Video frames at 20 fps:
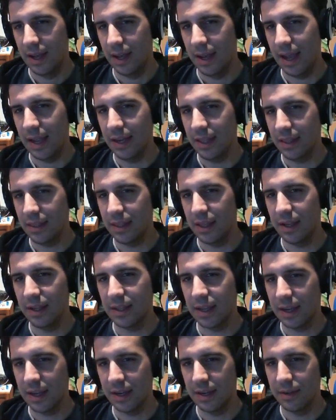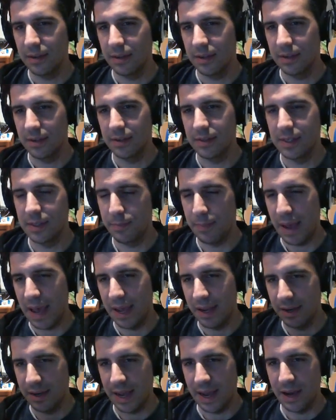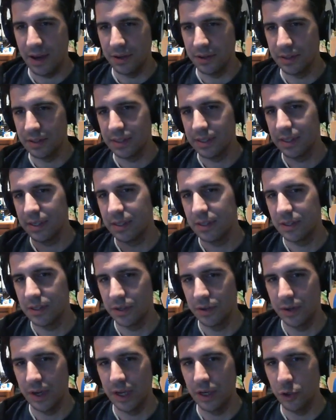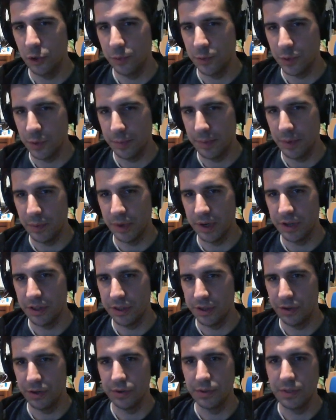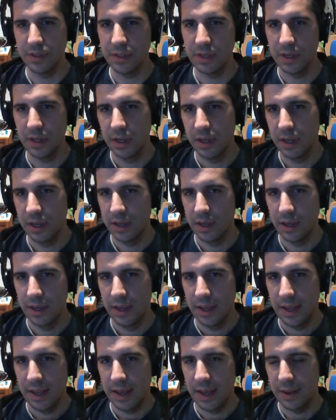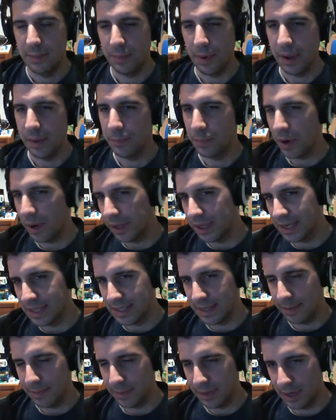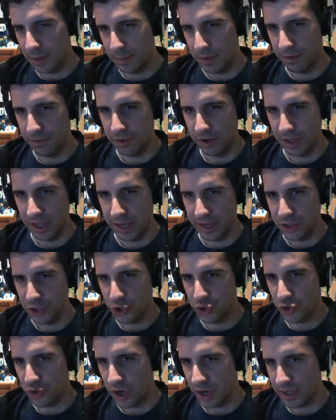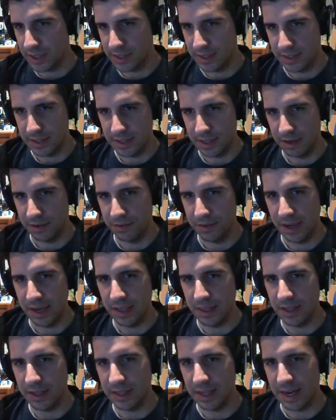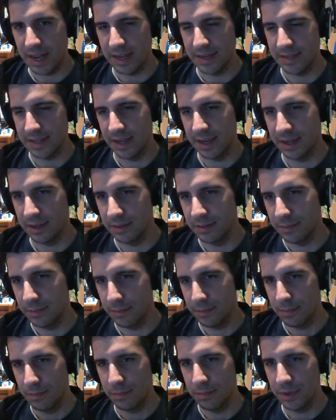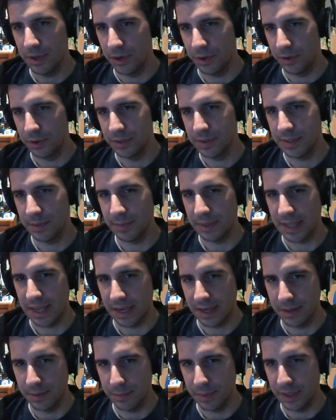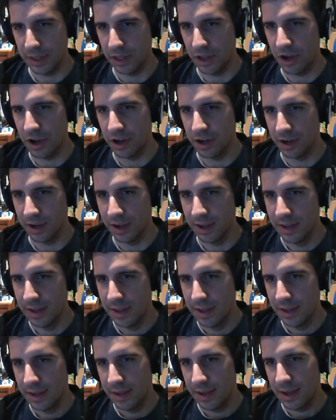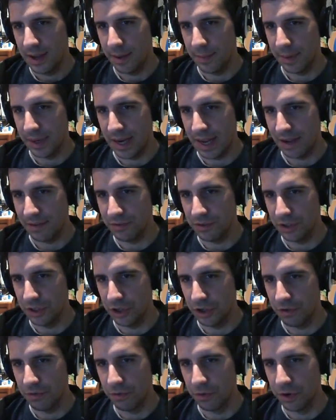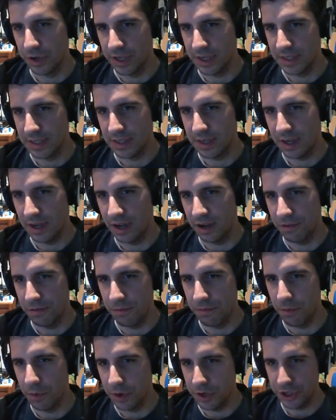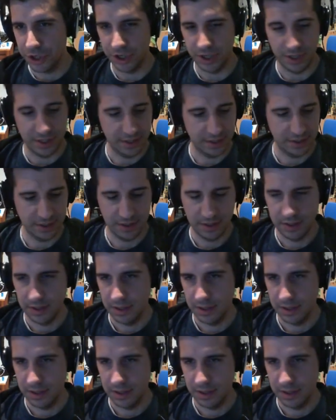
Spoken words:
anything that can span out. So enums would be one of those. And probably the same going to be for like structs and stuff. Anything that has like, you know, something that can be long, I'm going to have to look for this unfortunate